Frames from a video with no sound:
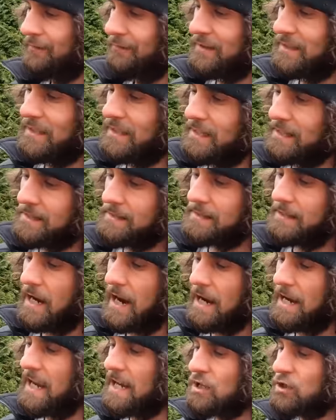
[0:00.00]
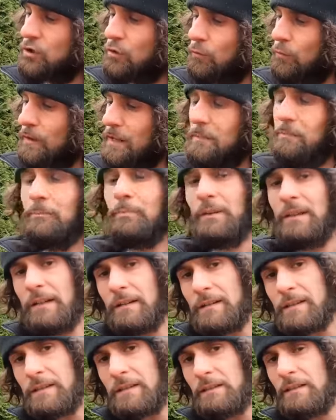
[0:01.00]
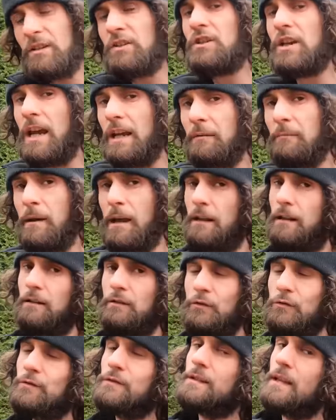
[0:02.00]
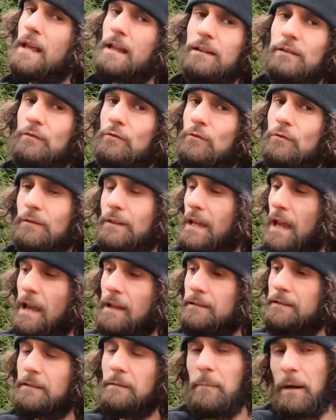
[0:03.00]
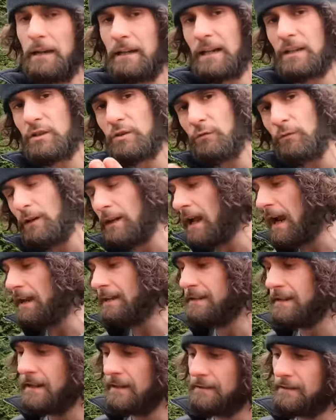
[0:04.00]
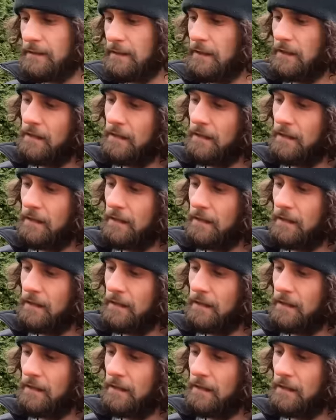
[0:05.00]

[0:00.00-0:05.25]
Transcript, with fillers: With this, I actually pierced the chainmail. You said you can't, but actually I did.